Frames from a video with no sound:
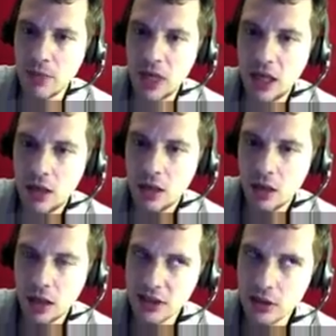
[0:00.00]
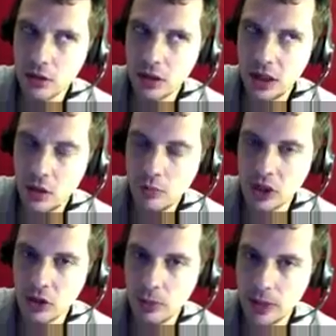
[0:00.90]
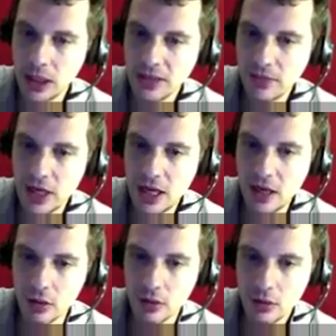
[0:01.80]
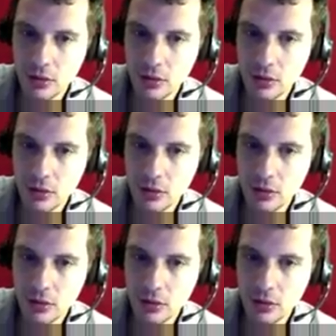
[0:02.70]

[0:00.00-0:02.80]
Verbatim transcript: me? I certainly hope so. Well, let's find out.